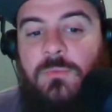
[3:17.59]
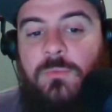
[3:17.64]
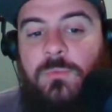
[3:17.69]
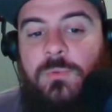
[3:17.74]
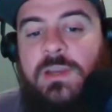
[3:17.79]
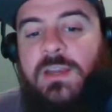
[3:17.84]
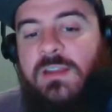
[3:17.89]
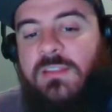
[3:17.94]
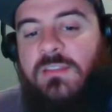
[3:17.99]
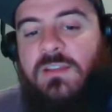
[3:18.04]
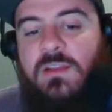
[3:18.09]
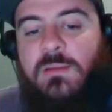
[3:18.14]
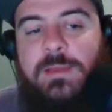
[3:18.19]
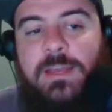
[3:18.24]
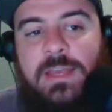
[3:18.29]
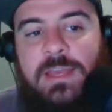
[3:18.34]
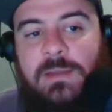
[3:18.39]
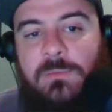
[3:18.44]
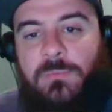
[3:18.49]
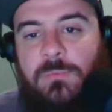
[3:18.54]
We got to talk
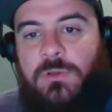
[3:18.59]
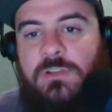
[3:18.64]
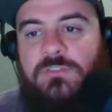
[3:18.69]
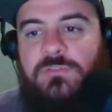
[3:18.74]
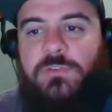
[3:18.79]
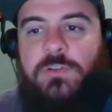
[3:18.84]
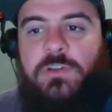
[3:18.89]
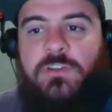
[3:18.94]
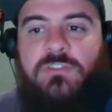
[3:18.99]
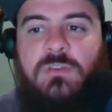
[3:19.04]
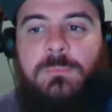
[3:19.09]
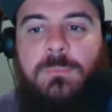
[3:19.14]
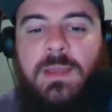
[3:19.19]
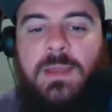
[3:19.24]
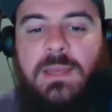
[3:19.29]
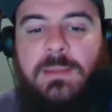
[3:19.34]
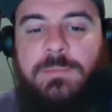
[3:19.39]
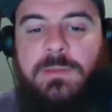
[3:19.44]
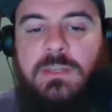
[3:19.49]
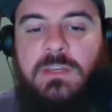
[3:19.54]
about Ed Woods first, in
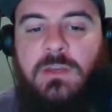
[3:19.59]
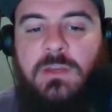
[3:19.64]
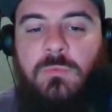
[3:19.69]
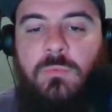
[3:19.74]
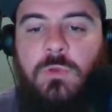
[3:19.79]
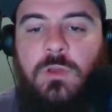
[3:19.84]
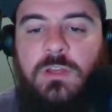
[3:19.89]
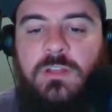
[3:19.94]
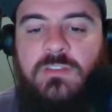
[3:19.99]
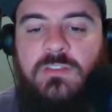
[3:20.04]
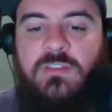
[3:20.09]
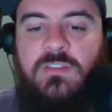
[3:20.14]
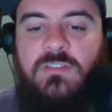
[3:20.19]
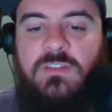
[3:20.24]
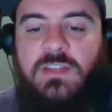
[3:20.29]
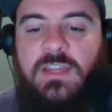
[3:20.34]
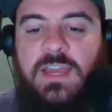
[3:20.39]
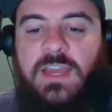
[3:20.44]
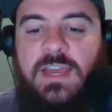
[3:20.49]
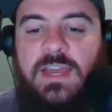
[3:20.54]
my opinion. Woods is
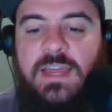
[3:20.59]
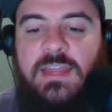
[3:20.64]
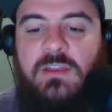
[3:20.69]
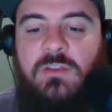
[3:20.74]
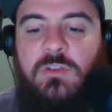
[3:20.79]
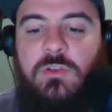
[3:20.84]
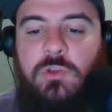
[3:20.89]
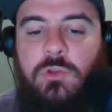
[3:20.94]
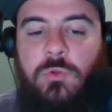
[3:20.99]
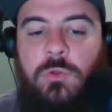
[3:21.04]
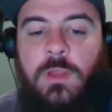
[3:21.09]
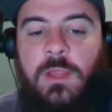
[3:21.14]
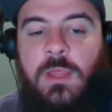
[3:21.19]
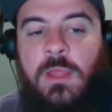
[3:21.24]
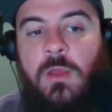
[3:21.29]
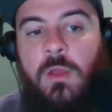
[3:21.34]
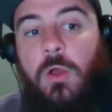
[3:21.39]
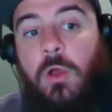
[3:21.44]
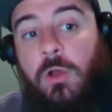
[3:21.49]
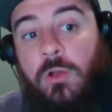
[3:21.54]
the guy who
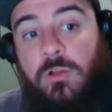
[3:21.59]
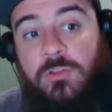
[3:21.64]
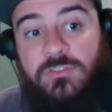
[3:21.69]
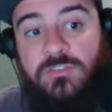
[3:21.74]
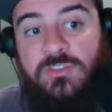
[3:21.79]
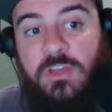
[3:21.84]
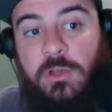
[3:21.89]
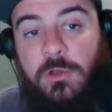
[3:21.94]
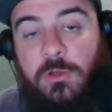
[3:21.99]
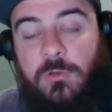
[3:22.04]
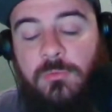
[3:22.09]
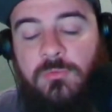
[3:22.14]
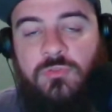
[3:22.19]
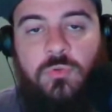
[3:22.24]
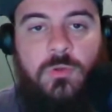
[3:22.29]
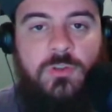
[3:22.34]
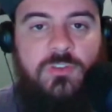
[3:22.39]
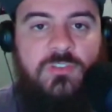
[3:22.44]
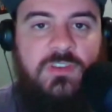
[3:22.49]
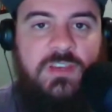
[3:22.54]
also,
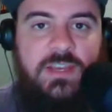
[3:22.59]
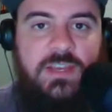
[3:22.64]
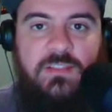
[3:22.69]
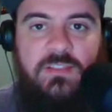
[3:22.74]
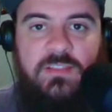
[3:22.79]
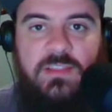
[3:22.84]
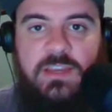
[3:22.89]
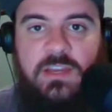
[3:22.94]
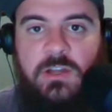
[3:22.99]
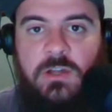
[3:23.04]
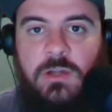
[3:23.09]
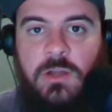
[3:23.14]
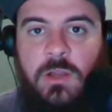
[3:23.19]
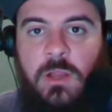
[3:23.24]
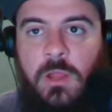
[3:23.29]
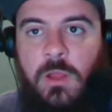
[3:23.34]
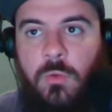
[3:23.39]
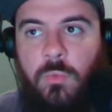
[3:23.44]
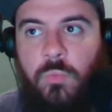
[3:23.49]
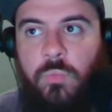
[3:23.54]
towards the end of the year,
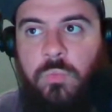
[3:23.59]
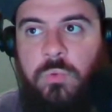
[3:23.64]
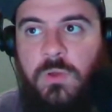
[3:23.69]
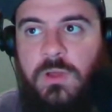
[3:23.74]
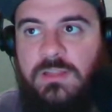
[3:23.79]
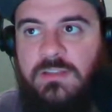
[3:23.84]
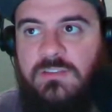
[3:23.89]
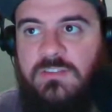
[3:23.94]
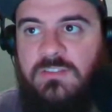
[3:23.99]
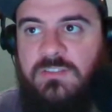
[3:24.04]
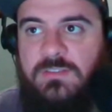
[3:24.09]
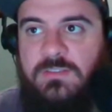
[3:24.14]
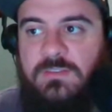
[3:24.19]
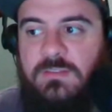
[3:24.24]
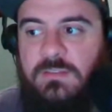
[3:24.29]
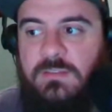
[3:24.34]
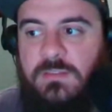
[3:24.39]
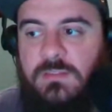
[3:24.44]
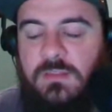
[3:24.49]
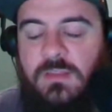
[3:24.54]
was
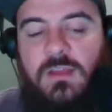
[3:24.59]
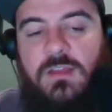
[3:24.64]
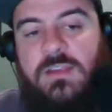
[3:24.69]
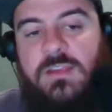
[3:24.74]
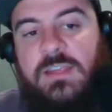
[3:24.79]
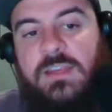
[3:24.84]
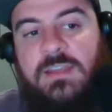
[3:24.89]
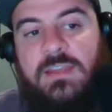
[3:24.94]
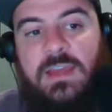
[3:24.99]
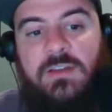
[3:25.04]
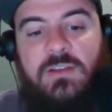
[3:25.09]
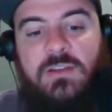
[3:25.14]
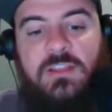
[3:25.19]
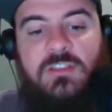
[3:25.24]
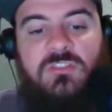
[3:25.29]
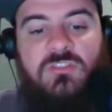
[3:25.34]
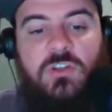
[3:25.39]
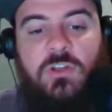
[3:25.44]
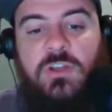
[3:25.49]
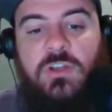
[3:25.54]
locking down a
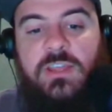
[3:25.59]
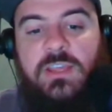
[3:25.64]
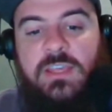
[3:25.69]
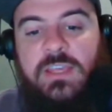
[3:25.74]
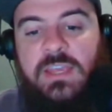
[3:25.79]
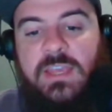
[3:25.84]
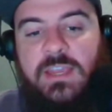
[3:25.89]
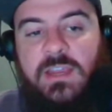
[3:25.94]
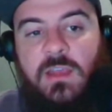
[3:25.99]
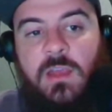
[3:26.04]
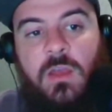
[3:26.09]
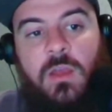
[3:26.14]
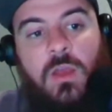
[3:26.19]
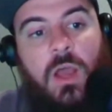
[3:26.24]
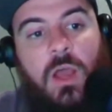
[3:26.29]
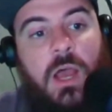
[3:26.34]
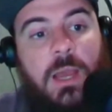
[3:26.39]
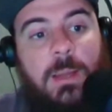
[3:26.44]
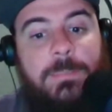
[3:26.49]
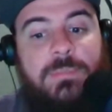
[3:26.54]
starting gig
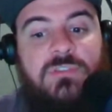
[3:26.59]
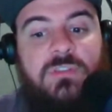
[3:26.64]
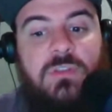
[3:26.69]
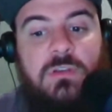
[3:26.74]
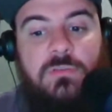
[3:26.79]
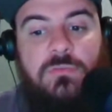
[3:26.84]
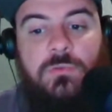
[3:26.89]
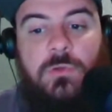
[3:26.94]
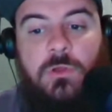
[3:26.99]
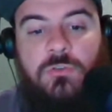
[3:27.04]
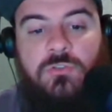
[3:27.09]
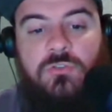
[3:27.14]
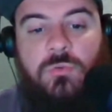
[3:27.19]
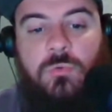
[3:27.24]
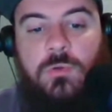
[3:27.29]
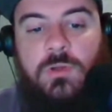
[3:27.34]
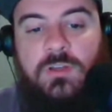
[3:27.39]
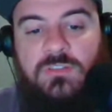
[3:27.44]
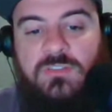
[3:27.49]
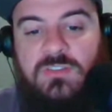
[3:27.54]
opposite of Ro
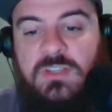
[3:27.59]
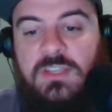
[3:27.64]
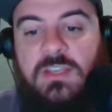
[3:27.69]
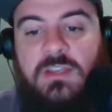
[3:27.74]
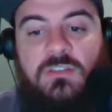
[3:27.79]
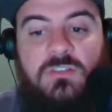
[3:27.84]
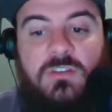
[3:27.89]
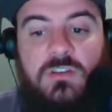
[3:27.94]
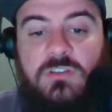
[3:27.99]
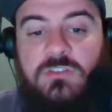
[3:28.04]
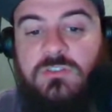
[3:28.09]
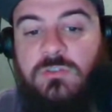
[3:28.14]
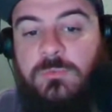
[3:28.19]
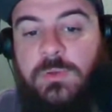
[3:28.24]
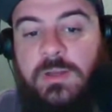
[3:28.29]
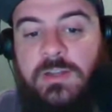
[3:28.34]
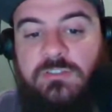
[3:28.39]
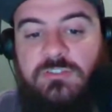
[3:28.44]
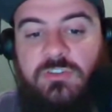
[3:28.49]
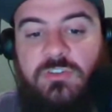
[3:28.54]
Torrence. He is also
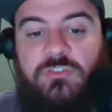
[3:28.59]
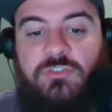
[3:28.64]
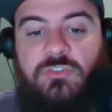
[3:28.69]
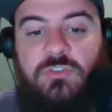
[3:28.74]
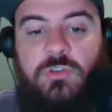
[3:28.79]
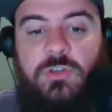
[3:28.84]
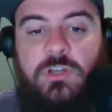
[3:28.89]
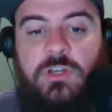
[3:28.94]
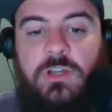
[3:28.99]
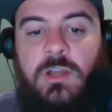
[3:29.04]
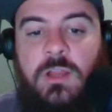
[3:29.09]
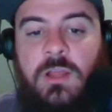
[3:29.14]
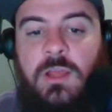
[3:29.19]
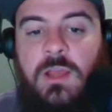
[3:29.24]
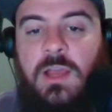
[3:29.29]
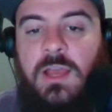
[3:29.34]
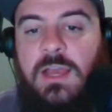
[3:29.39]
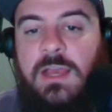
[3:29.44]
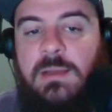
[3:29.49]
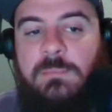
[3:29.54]
redshirt junior.
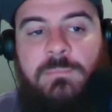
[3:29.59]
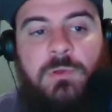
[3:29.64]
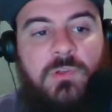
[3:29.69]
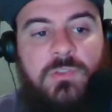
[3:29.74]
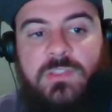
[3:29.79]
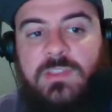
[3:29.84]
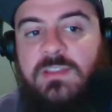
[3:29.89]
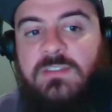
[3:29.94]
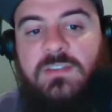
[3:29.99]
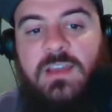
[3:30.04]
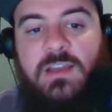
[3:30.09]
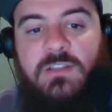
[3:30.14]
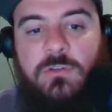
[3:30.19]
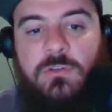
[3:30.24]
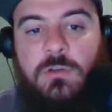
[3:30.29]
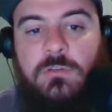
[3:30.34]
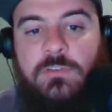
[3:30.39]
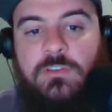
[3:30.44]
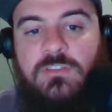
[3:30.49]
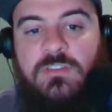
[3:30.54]
Both of these guys
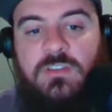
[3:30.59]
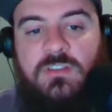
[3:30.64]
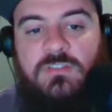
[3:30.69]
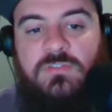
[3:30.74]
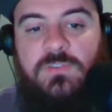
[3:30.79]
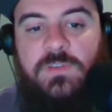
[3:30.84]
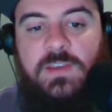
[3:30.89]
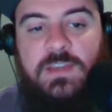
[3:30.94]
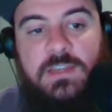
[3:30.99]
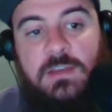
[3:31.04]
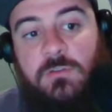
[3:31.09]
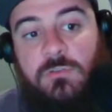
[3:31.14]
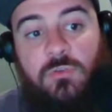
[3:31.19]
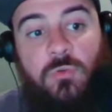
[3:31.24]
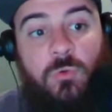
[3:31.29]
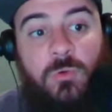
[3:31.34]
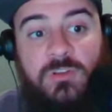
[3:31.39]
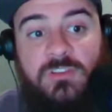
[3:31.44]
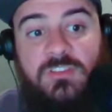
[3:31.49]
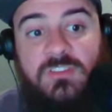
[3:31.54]
are over 6 feet. Now,
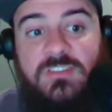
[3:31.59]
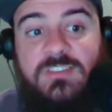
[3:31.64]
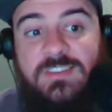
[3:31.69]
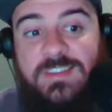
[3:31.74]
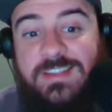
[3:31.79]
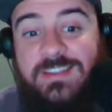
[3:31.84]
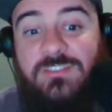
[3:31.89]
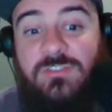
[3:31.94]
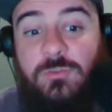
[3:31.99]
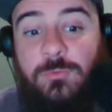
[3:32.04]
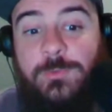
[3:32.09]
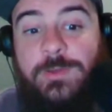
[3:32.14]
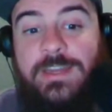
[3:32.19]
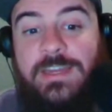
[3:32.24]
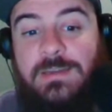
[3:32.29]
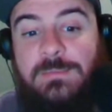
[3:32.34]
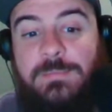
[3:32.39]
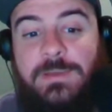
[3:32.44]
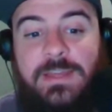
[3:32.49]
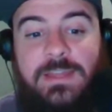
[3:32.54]
Torrence is
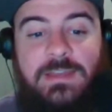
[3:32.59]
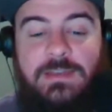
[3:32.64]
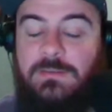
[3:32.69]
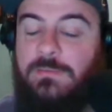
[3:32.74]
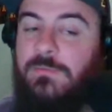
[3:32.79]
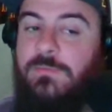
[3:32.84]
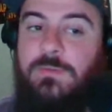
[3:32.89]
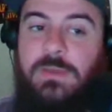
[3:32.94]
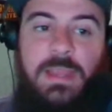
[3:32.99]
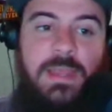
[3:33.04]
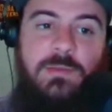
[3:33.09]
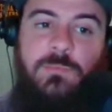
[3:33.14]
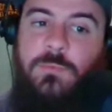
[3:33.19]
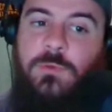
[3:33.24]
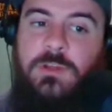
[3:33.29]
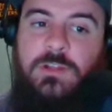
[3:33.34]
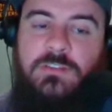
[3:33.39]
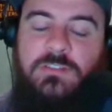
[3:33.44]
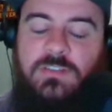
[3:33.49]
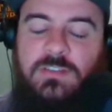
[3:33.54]
6'3", but Ed
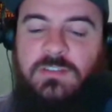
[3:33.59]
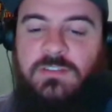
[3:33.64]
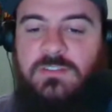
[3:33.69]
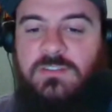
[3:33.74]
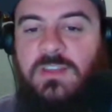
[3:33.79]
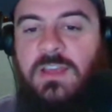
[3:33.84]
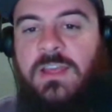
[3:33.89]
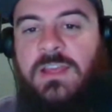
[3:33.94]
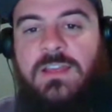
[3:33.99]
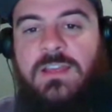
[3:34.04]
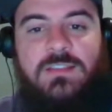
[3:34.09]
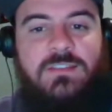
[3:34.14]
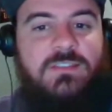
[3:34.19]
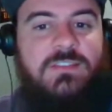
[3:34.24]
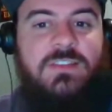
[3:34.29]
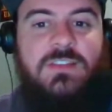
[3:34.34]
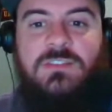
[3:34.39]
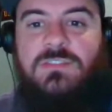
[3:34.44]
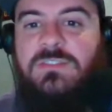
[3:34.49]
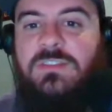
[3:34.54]
Woods is
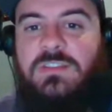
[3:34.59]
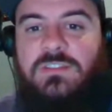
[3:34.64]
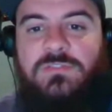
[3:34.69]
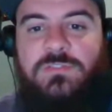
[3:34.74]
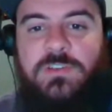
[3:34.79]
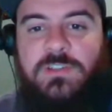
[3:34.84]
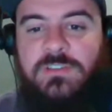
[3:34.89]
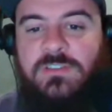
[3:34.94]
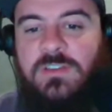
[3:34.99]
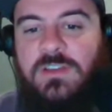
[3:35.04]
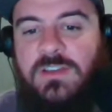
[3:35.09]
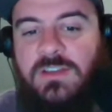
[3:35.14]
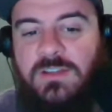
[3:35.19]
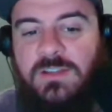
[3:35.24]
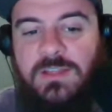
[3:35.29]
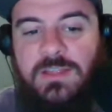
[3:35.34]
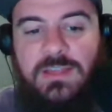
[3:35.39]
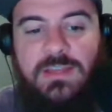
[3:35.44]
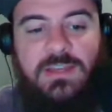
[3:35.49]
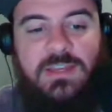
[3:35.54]
still 6 foot
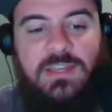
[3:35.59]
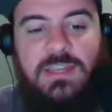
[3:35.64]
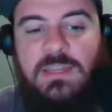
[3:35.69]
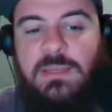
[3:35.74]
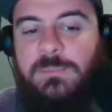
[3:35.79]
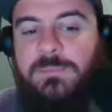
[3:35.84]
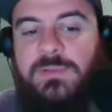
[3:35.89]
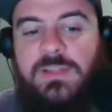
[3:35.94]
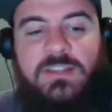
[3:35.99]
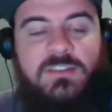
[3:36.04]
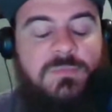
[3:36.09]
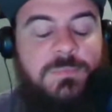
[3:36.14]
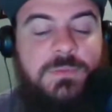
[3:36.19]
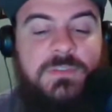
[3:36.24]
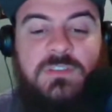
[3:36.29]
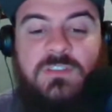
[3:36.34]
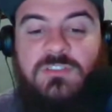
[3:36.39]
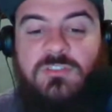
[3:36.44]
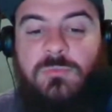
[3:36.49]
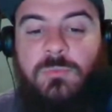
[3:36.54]
tall. He plays the
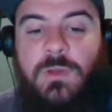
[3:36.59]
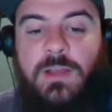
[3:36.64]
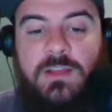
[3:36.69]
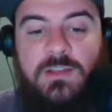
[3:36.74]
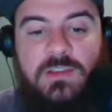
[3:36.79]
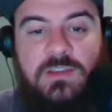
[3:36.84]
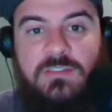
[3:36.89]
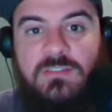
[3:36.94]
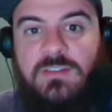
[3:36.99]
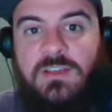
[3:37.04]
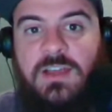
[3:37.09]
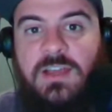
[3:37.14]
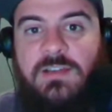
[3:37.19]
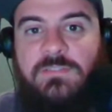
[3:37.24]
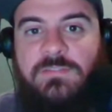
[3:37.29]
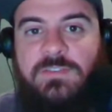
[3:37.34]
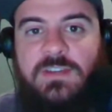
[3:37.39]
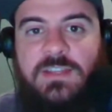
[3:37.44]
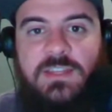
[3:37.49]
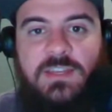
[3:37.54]
position well. He's
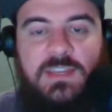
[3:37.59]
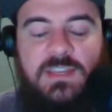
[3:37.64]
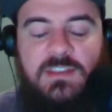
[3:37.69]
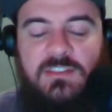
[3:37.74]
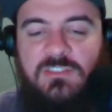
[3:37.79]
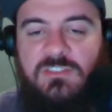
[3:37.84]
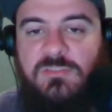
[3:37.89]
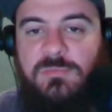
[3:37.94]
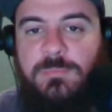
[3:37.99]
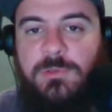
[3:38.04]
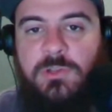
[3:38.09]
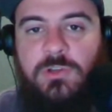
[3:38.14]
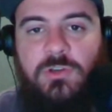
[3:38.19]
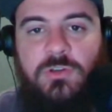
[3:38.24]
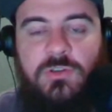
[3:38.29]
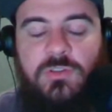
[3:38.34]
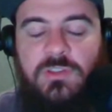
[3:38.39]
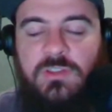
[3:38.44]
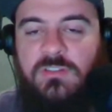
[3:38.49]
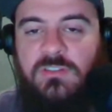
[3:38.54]
confident. He's
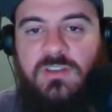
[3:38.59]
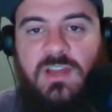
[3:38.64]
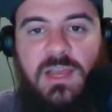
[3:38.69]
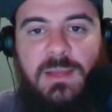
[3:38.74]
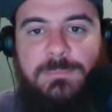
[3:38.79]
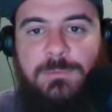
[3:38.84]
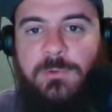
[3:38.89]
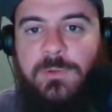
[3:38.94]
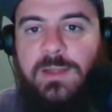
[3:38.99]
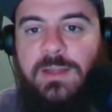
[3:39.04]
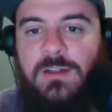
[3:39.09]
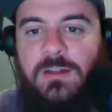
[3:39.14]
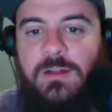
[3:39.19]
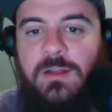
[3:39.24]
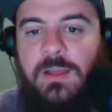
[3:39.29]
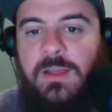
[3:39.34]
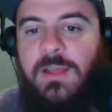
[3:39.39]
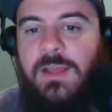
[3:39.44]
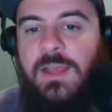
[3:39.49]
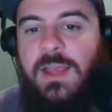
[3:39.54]
smooth. He's an operator.